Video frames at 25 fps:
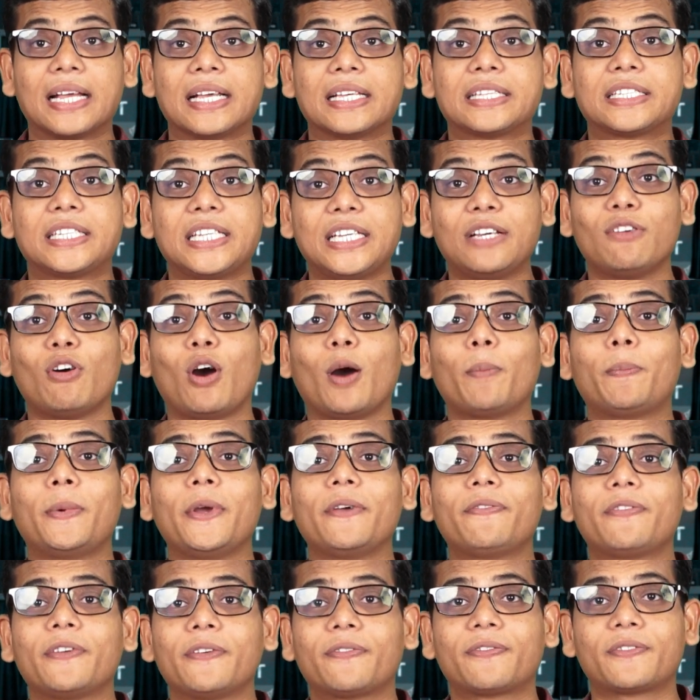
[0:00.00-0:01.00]

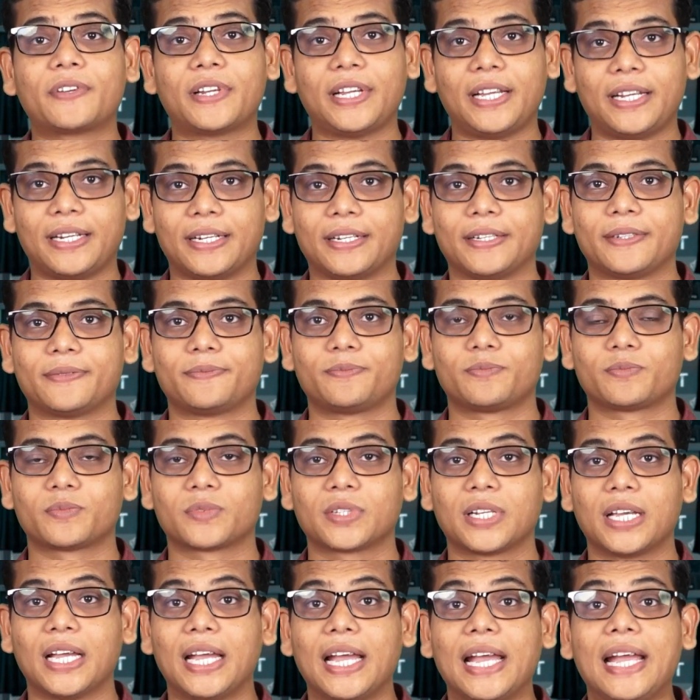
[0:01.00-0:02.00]
COP15.
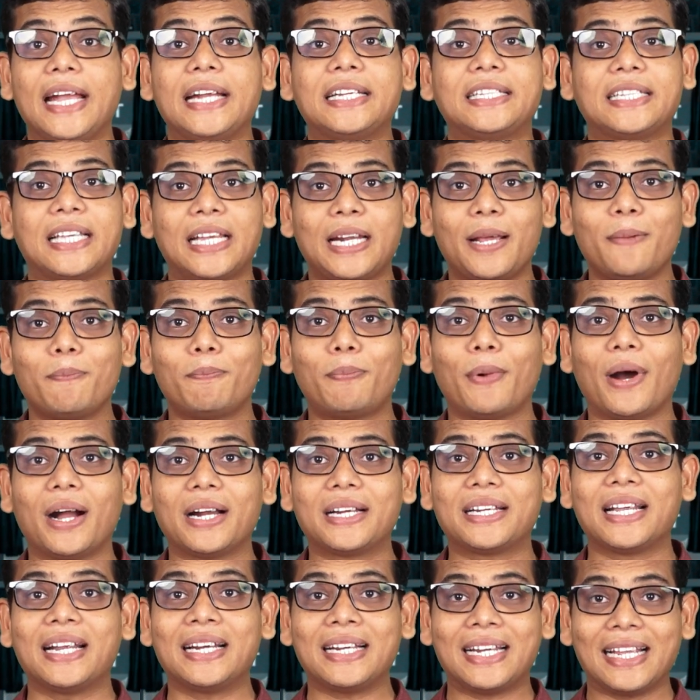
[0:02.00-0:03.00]
It is an
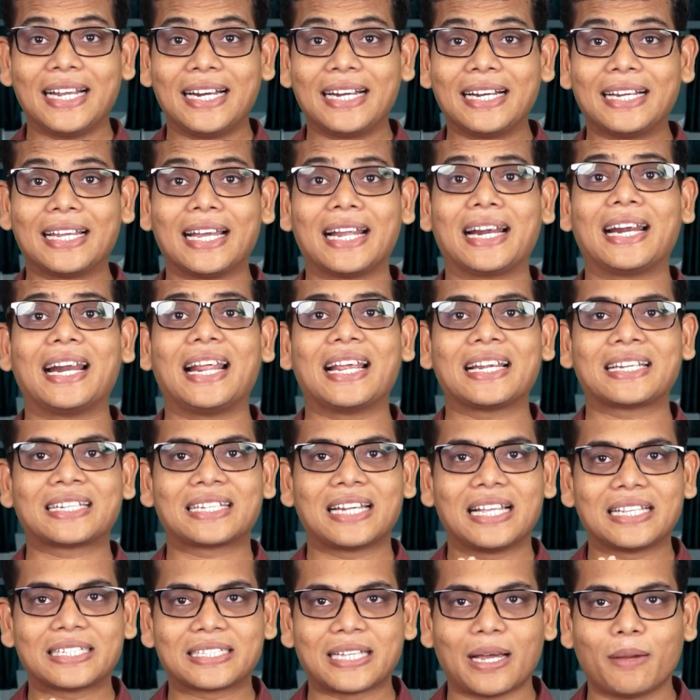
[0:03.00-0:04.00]
important
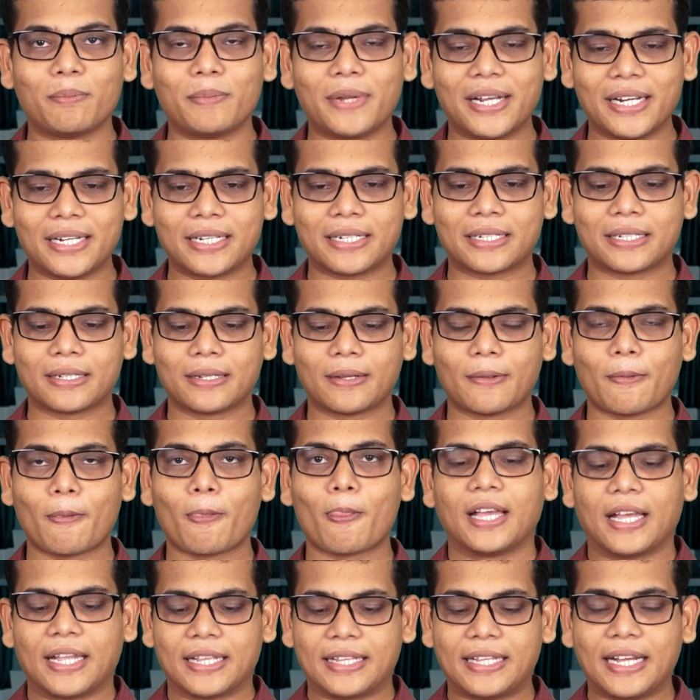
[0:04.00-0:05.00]
international summit,
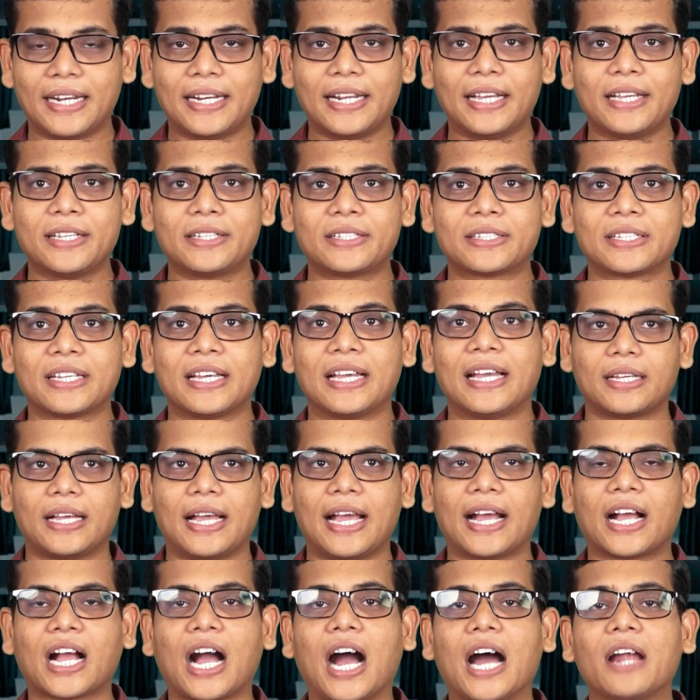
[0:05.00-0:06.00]
that is
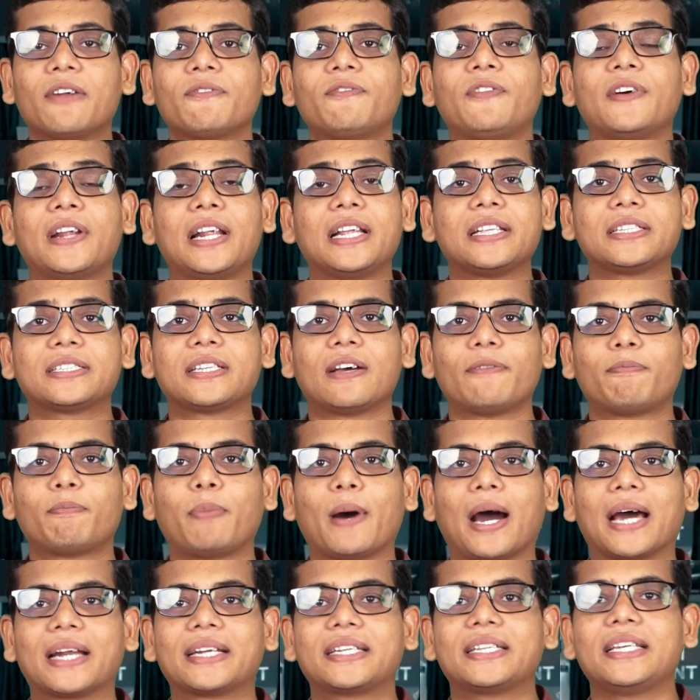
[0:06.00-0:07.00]
a conference of
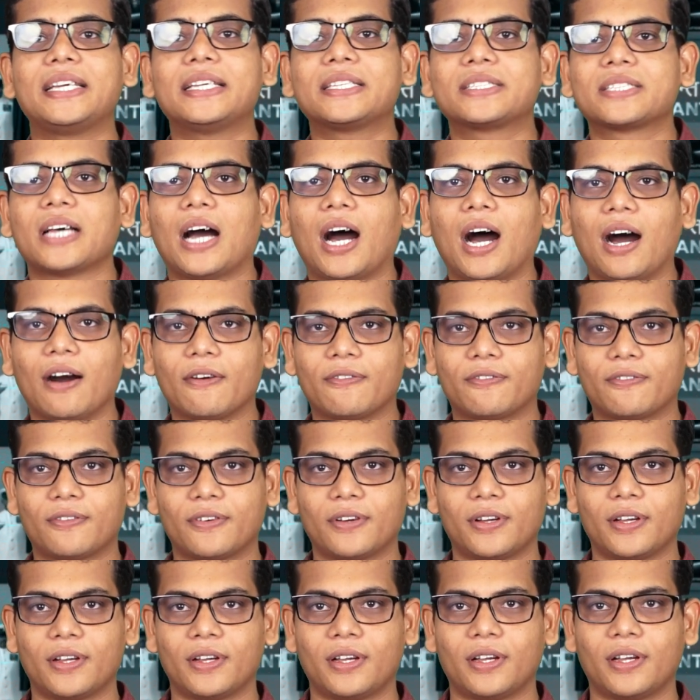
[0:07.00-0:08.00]
parties of
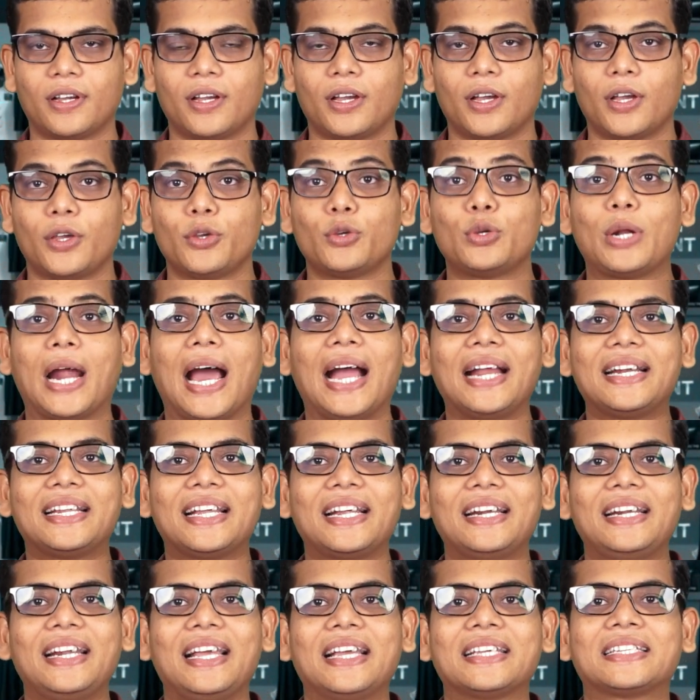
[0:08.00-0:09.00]

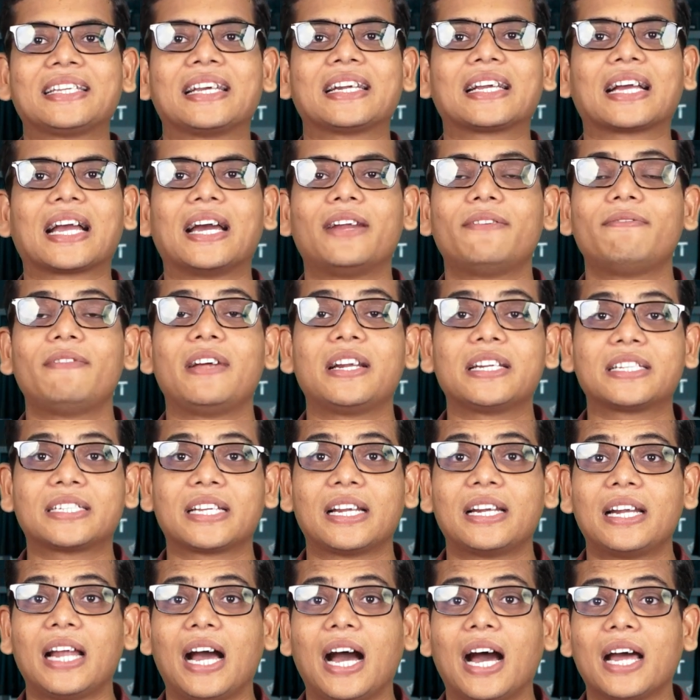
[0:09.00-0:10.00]
United Nations
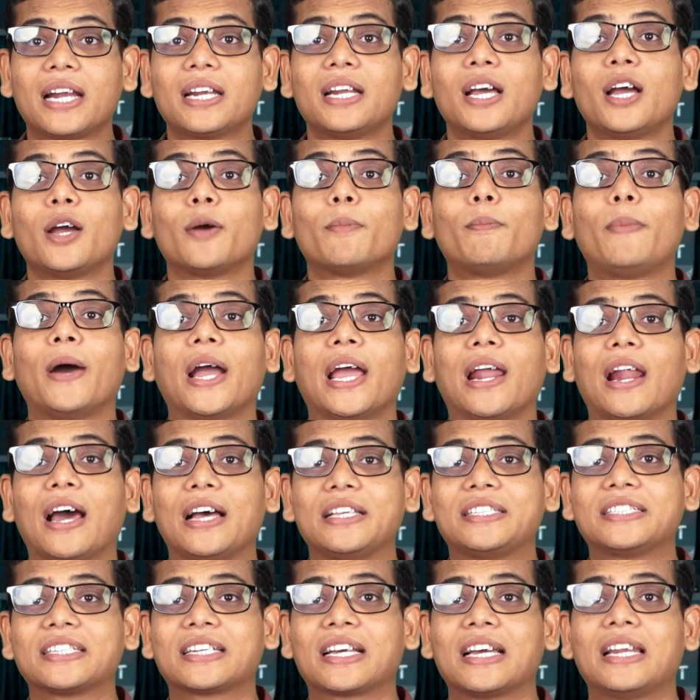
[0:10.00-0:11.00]
Convention on
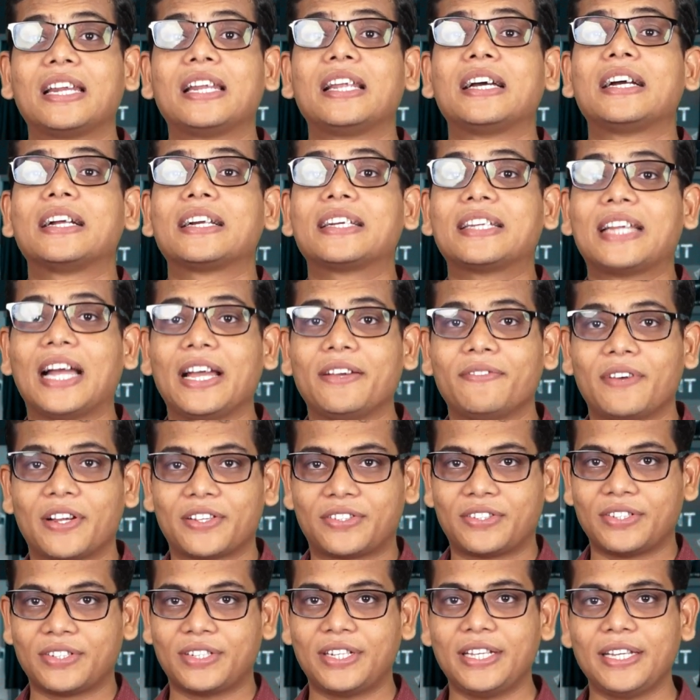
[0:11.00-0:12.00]
Biological
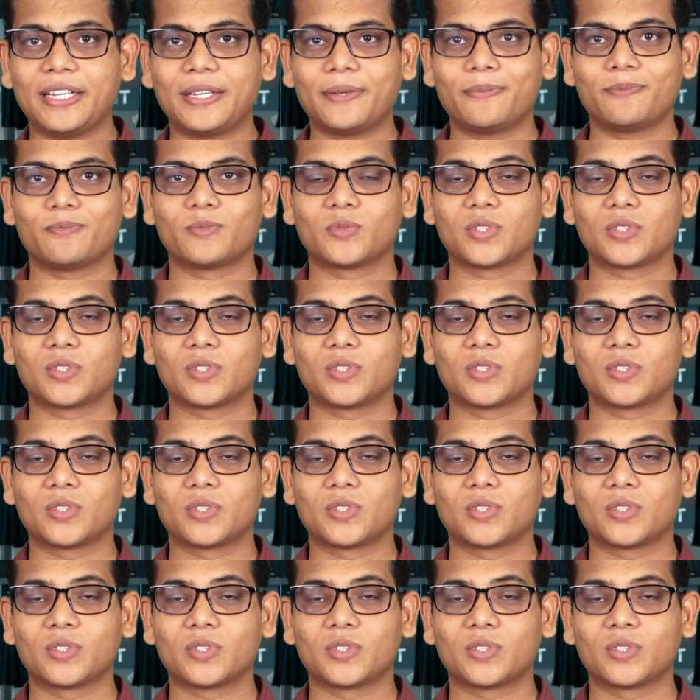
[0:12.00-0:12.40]
Diversity,